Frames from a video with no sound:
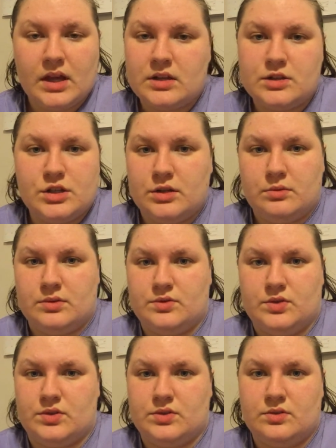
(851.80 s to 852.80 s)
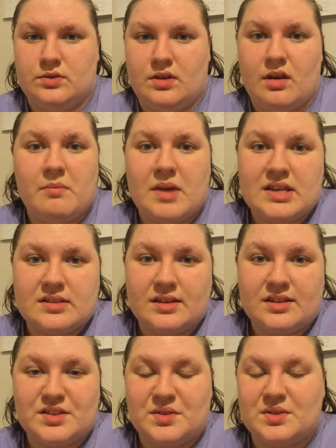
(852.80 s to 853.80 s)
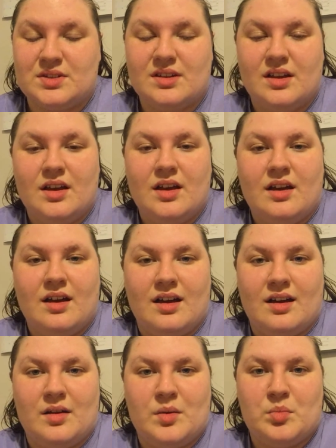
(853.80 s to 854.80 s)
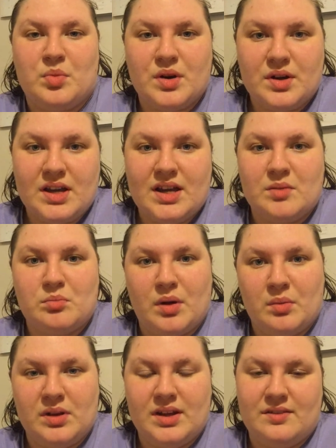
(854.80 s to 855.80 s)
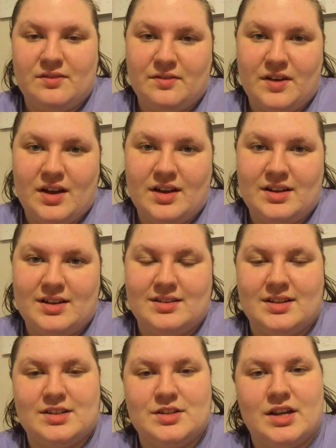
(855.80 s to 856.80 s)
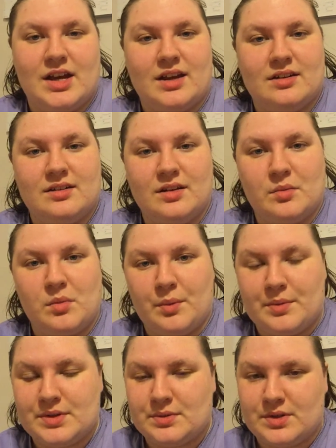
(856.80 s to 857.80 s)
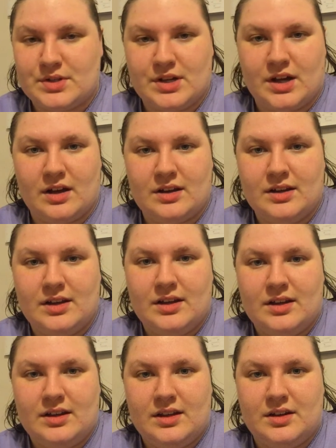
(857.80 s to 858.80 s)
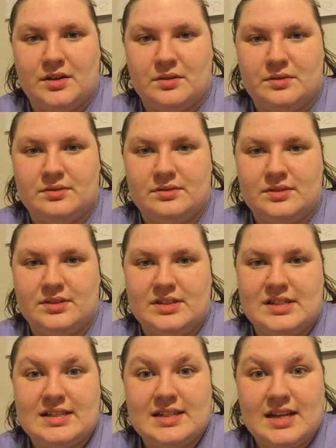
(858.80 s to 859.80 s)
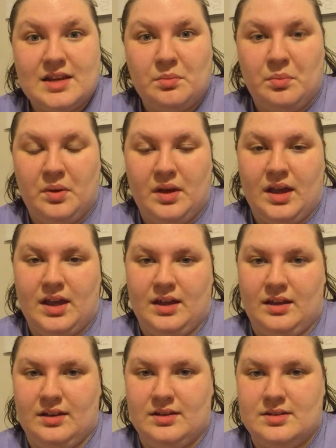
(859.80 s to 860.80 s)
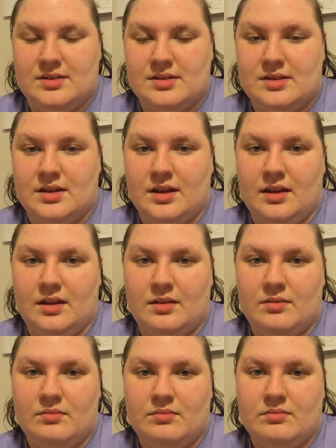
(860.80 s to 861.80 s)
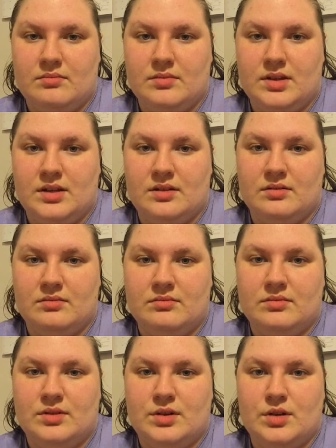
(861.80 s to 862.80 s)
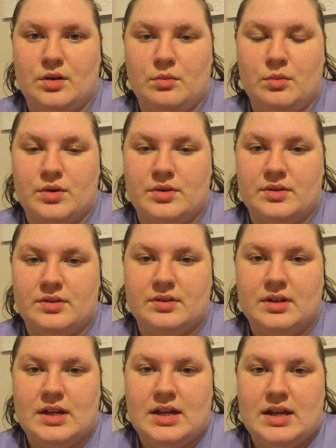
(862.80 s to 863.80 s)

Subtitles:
and she was just amazing. She was perky and bubbly and fun, and then she had her moments where she got, you know, deep, and you know, no more